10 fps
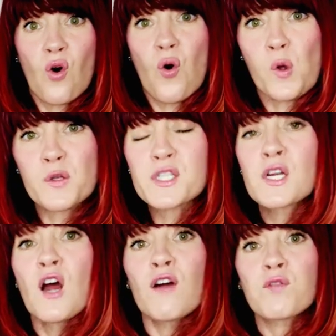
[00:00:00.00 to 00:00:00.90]

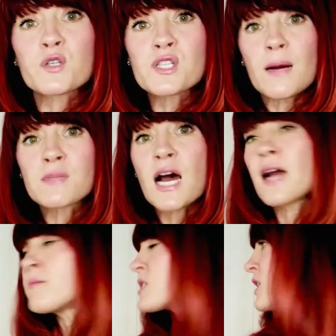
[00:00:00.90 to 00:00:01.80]
goals for
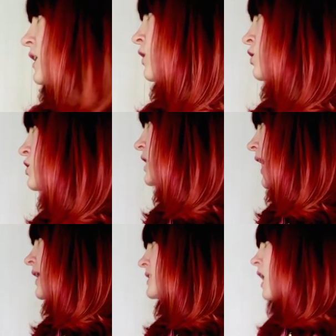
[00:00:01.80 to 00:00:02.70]
sometimes years at a